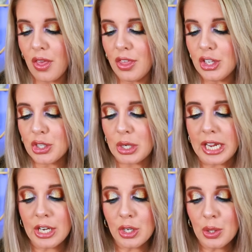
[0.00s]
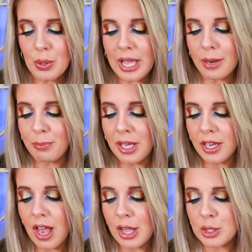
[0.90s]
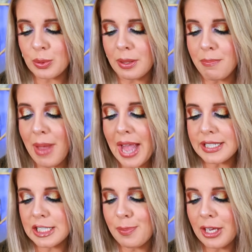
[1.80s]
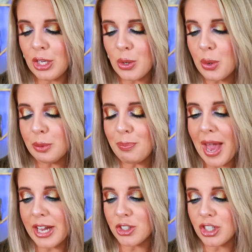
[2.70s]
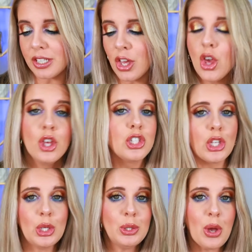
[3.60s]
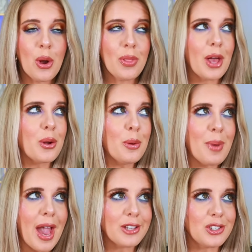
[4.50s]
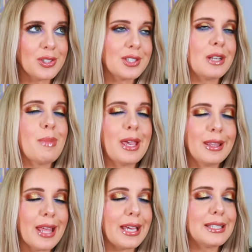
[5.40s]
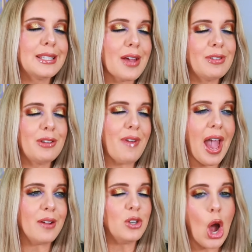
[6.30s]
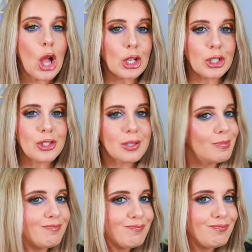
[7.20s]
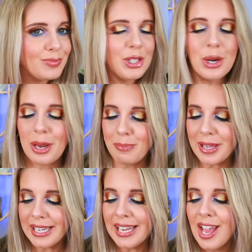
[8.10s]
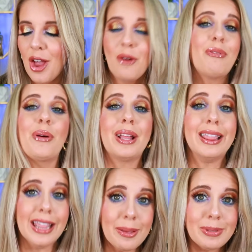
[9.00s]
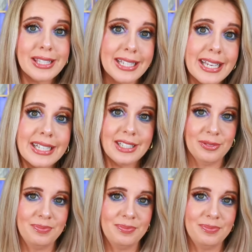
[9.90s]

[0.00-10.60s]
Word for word: These are in nude and pink colors with the matte spiky gold packaging. So you know that gold packaging is going to make it like $75. you know what I mean? For a lipstick.